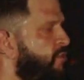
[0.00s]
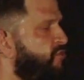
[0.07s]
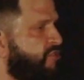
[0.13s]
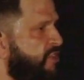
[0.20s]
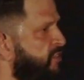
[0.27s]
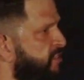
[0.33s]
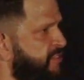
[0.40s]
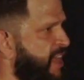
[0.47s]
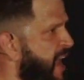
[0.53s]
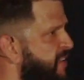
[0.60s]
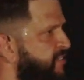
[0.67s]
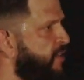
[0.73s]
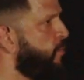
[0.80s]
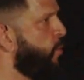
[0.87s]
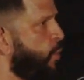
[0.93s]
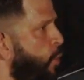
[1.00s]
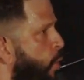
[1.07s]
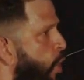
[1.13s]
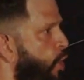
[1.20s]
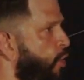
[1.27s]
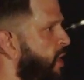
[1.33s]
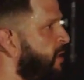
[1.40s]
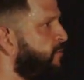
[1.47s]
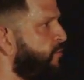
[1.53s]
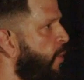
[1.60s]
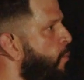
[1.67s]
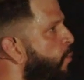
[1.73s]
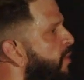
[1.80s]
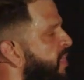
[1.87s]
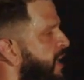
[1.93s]
Jesus has someone who hurt him
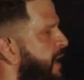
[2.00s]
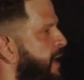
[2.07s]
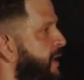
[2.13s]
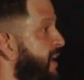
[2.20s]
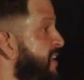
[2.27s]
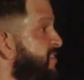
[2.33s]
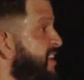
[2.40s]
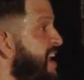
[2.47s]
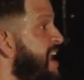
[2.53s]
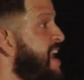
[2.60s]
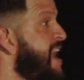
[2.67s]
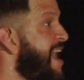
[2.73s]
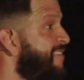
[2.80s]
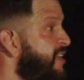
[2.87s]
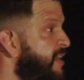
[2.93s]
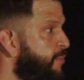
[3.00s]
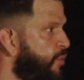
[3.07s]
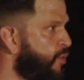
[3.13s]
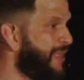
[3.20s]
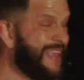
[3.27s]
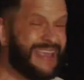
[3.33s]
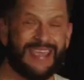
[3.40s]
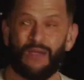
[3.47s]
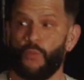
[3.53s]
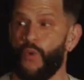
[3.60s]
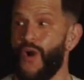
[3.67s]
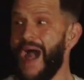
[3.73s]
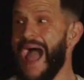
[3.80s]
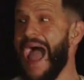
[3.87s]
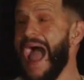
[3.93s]
from within. It's inevitable, it
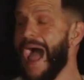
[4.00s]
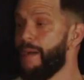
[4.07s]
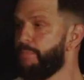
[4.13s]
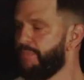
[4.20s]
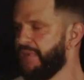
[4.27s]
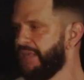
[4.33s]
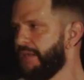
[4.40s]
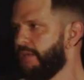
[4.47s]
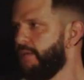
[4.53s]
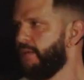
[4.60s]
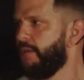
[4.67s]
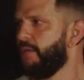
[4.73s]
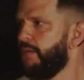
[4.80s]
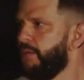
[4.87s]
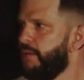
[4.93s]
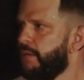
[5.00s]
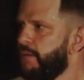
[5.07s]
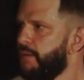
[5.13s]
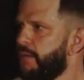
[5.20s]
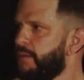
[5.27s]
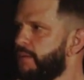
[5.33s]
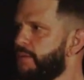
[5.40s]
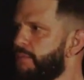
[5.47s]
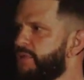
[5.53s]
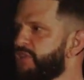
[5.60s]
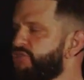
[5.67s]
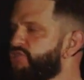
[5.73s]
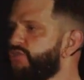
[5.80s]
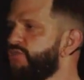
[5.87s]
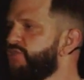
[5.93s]
will happen. But
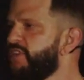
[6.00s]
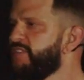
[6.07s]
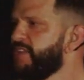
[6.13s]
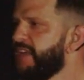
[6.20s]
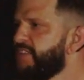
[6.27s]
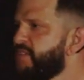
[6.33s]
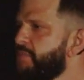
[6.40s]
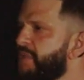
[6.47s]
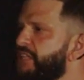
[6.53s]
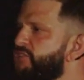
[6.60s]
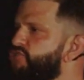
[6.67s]
the truth is, that doesn't mean